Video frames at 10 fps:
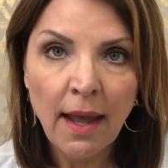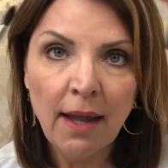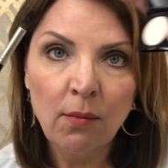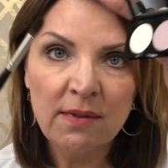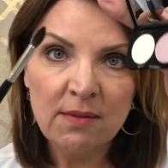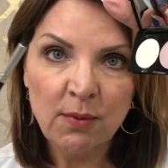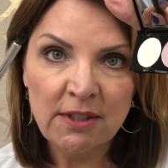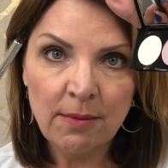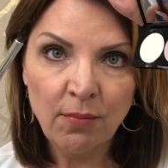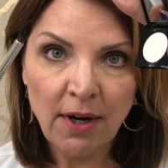And we're
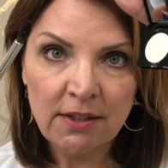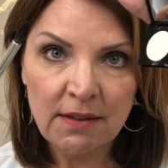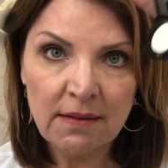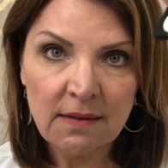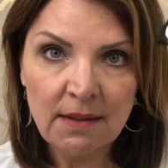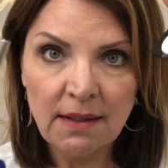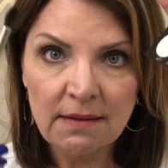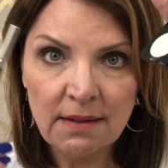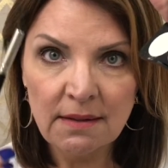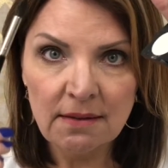switching brushes. This
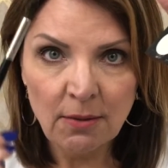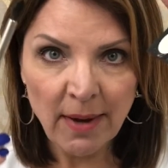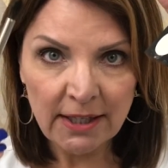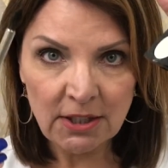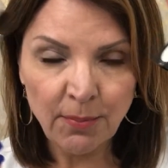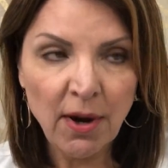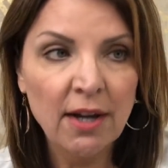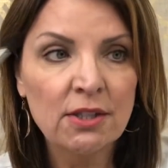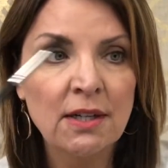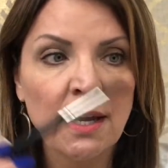is your magic
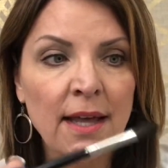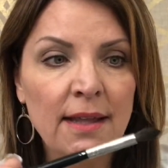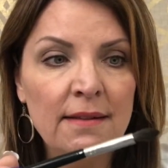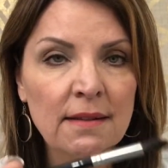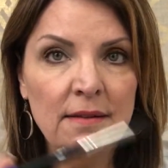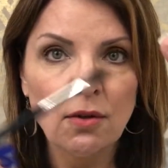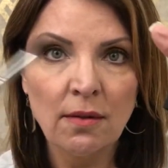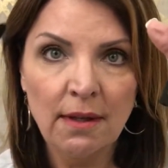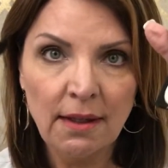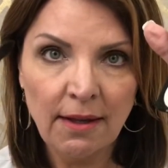brush. This is your
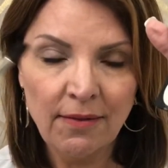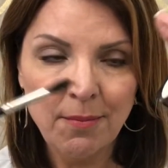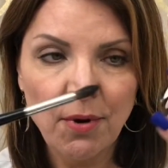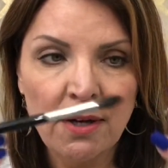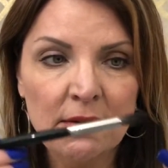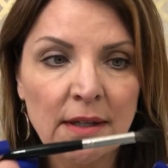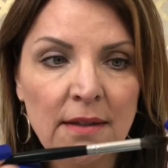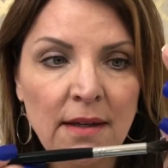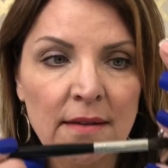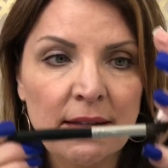lid lifting brush. It
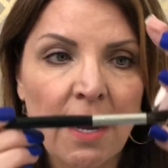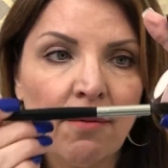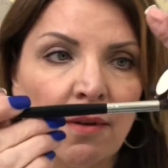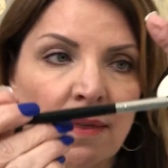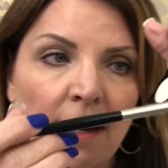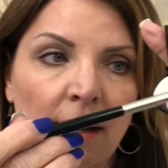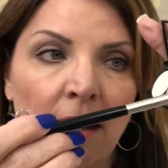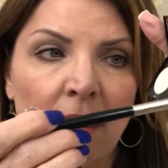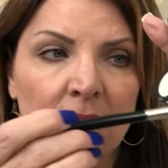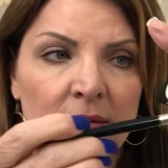does everything.
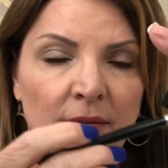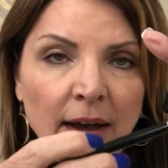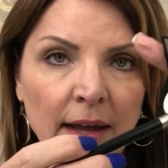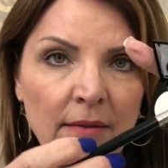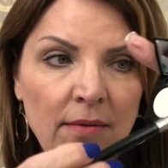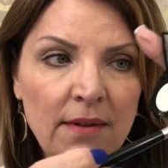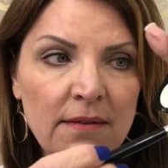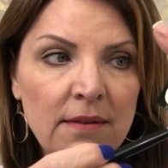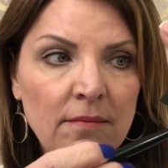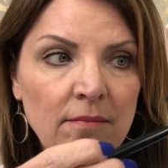So I've got this
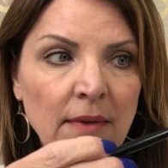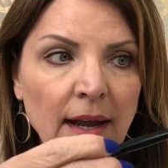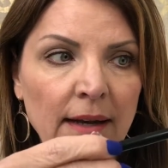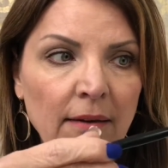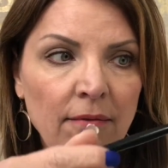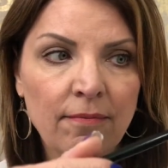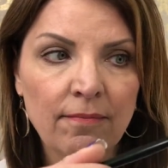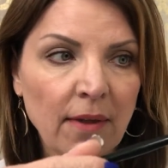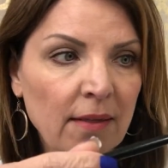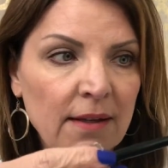kind of,
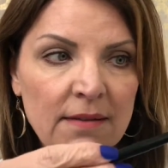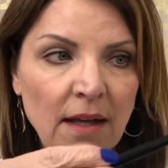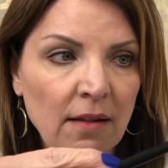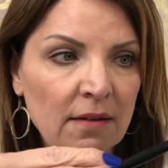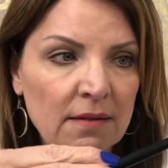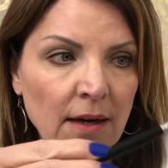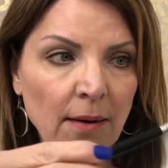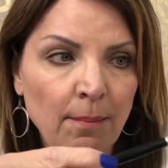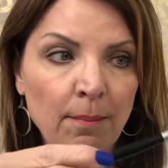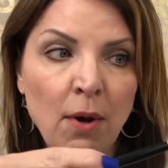these colors are
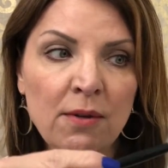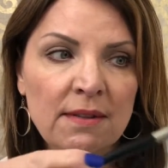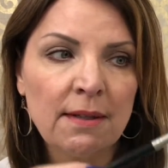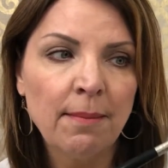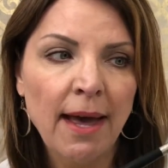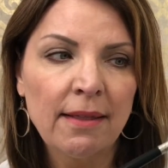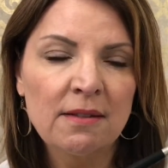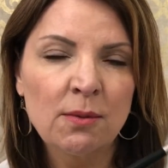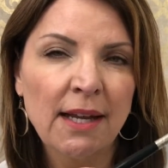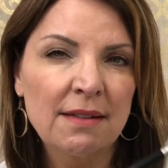mostly matte. This
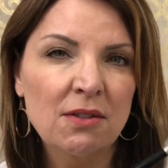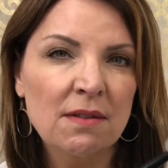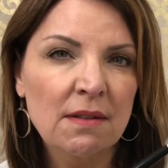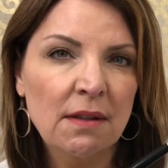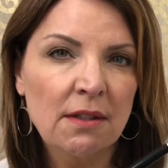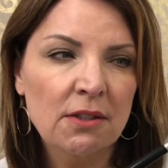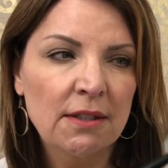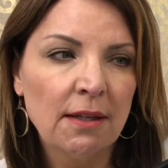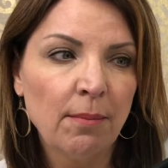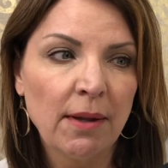one has just a little
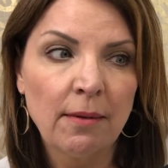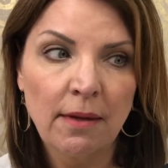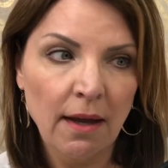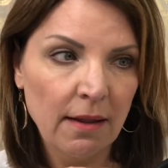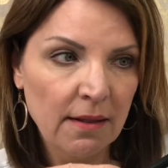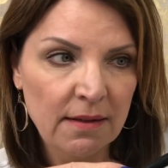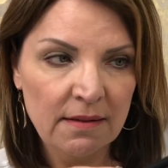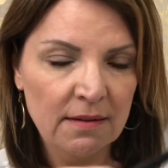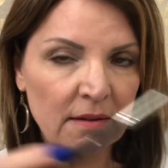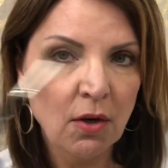sheen, but this
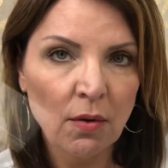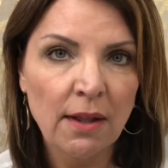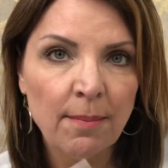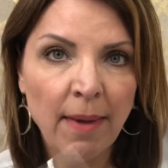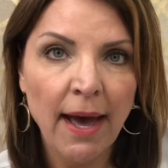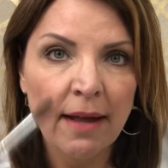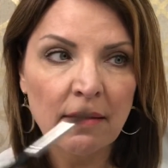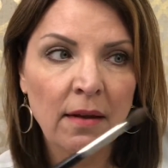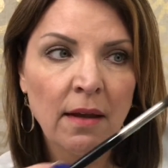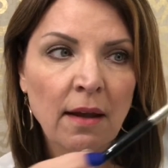is totally matte.